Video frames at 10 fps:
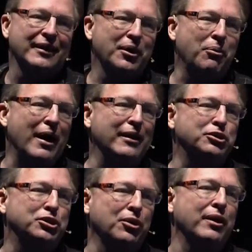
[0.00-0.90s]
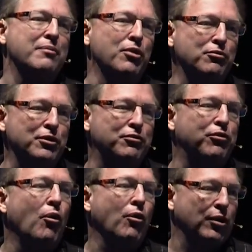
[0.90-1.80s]
quite a journey moving
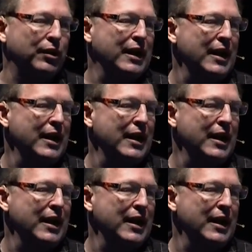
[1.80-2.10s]
forward